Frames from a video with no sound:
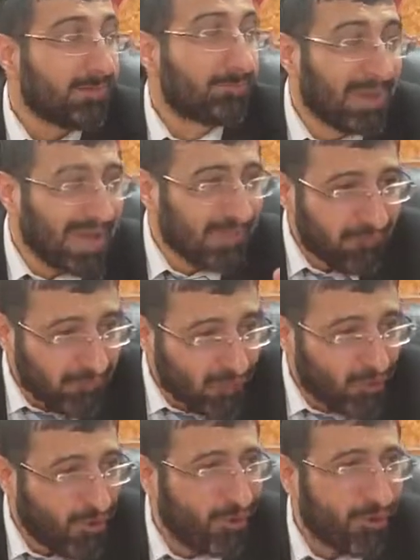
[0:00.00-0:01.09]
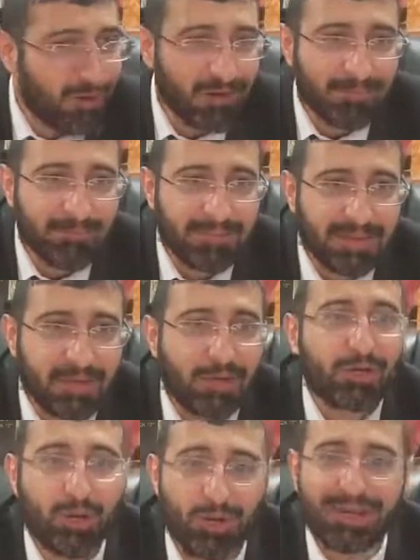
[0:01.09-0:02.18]
Before
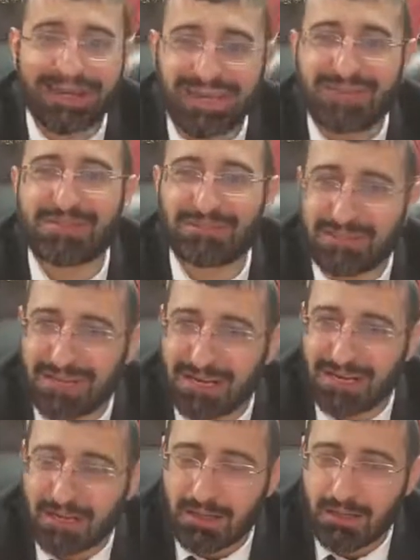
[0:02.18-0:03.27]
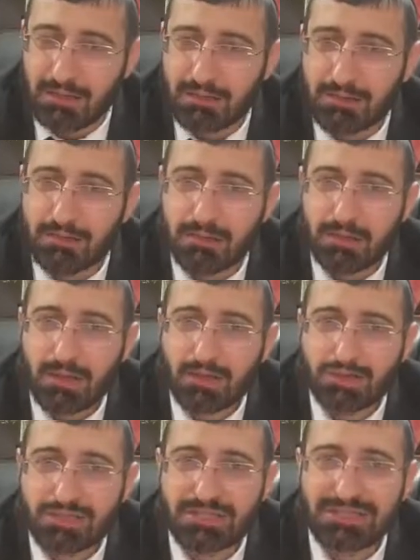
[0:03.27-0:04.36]
Kohen gives bracha,
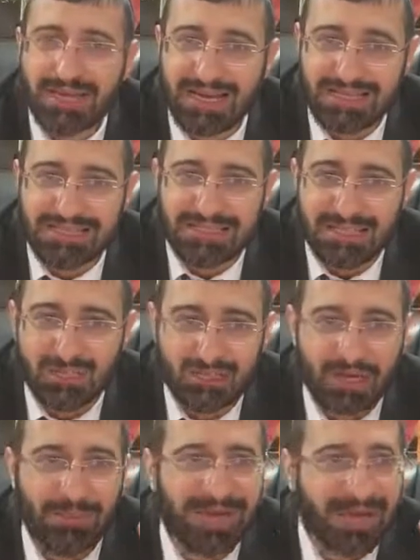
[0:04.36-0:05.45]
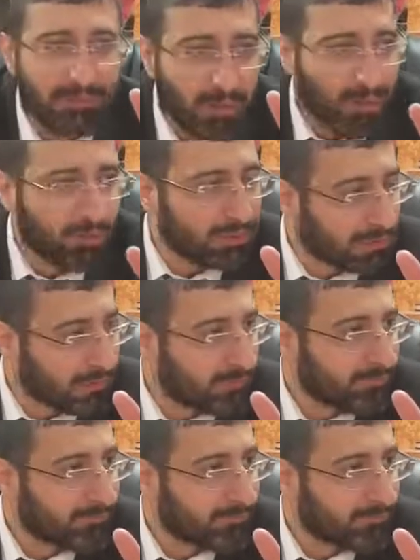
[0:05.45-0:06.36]
Shechina is in Shamaim only.